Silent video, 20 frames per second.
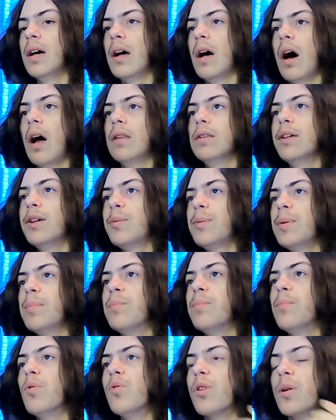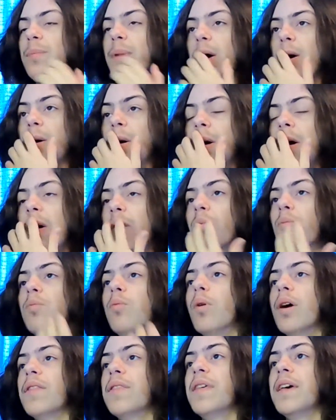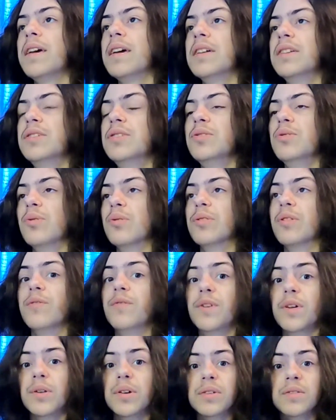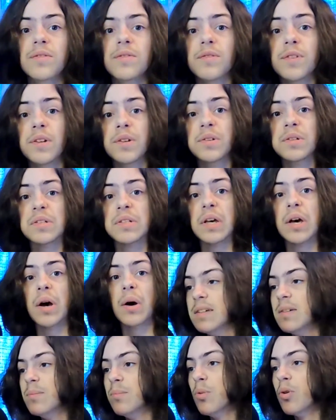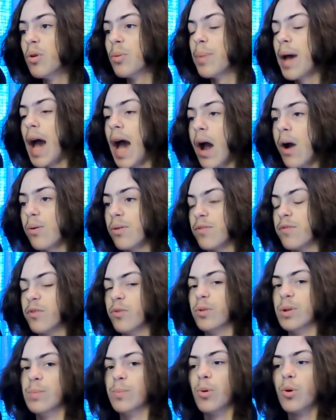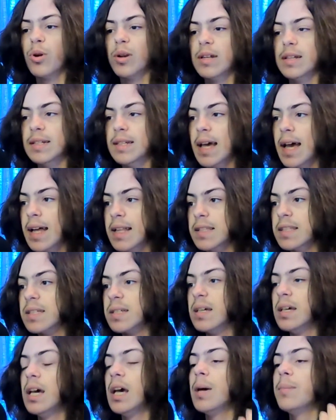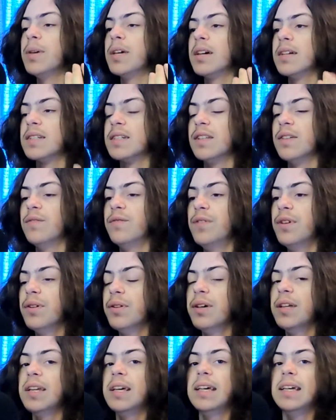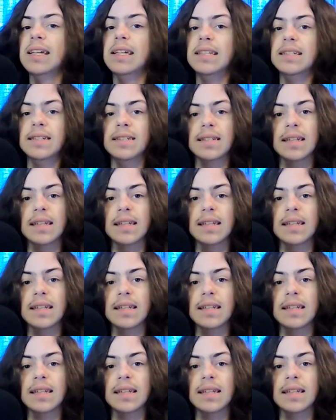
a little bit more about what they can do. The villain feels more powerful and more intense because the villain is